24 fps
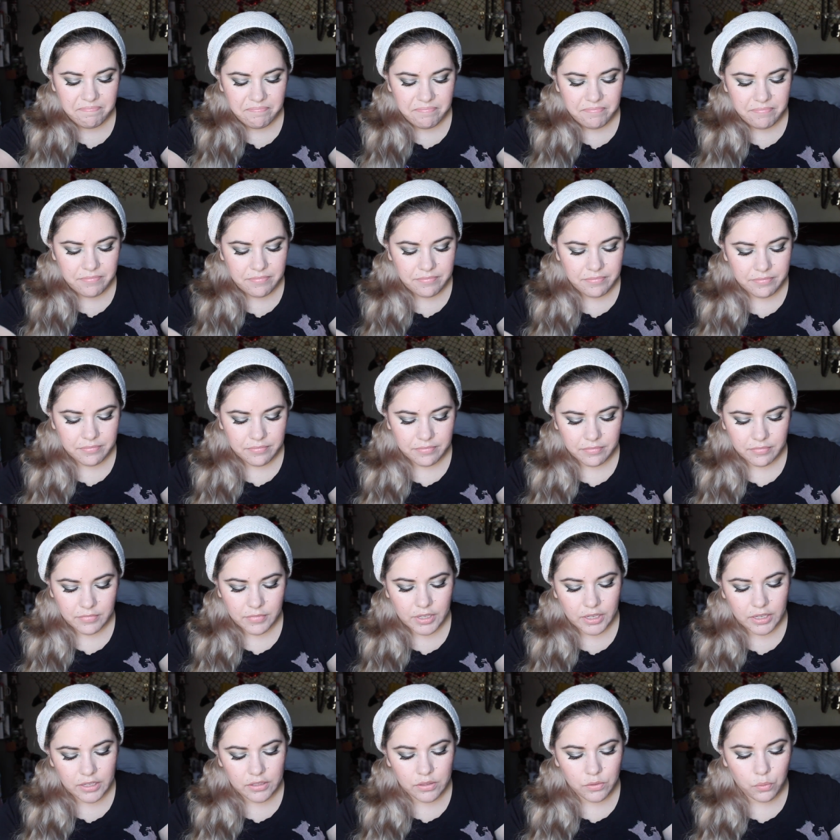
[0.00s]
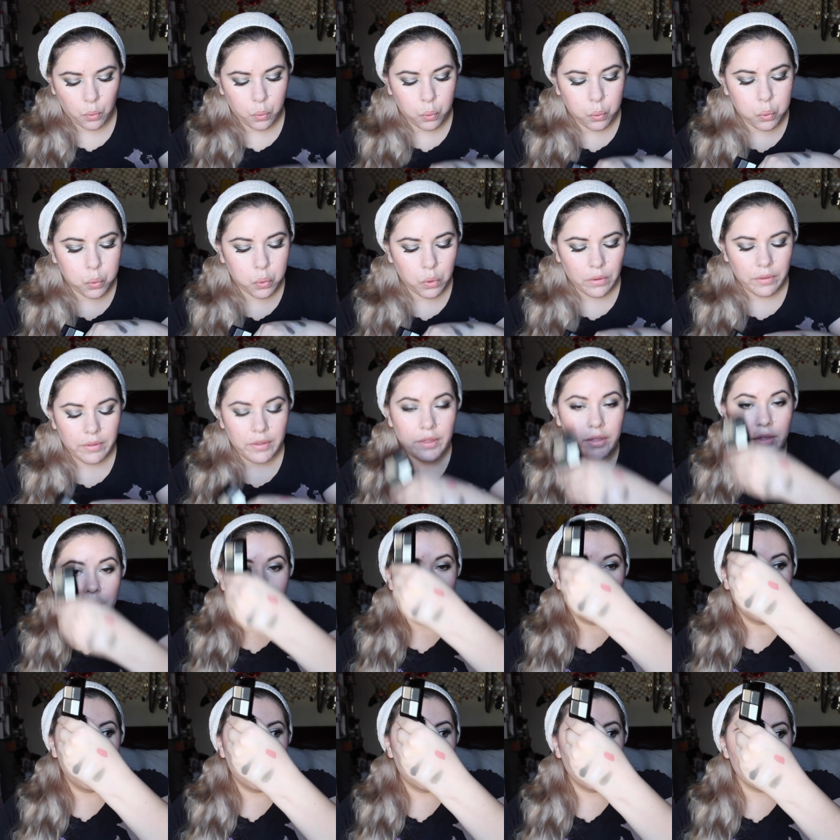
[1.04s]
it
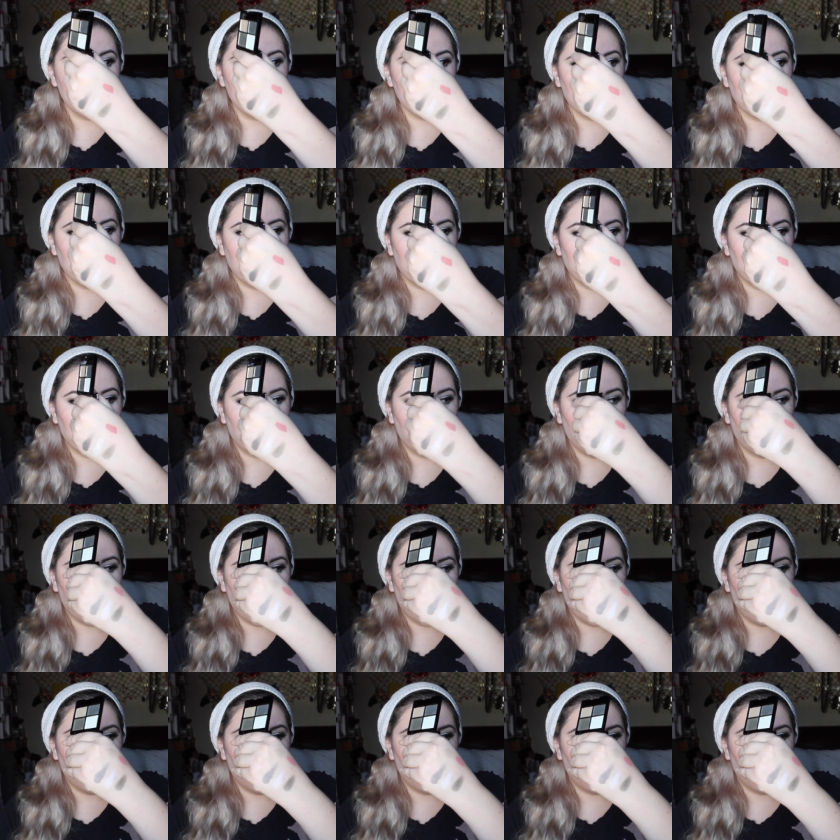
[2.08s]
just looked like an okay